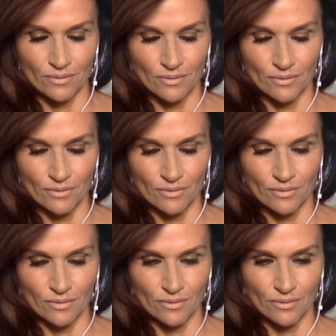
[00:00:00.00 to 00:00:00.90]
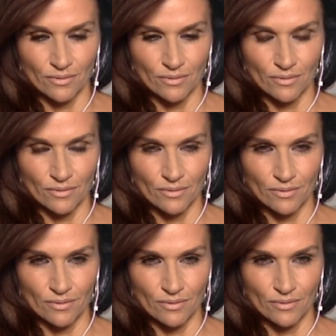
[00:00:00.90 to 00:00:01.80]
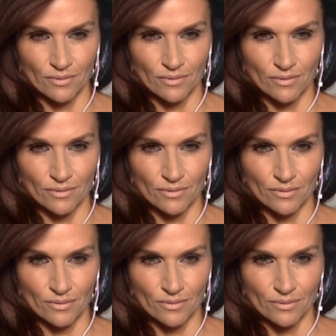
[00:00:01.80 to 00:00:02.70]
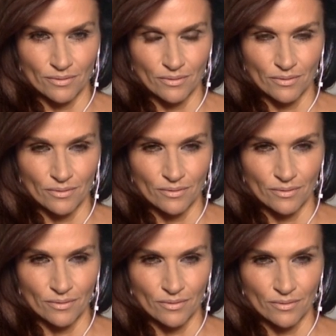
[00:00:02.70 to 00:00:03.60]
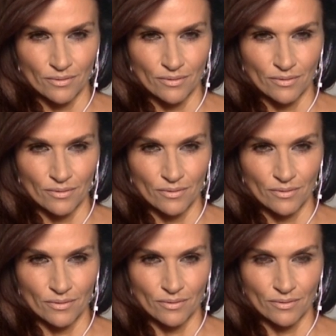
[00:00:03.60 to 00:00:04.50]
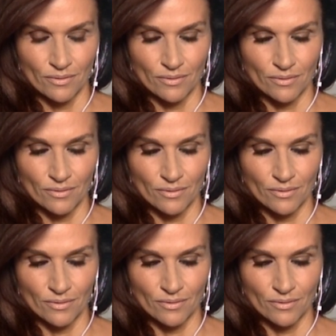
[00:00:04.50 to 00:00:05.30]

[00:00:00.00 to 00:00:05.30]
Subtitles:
(not speaking)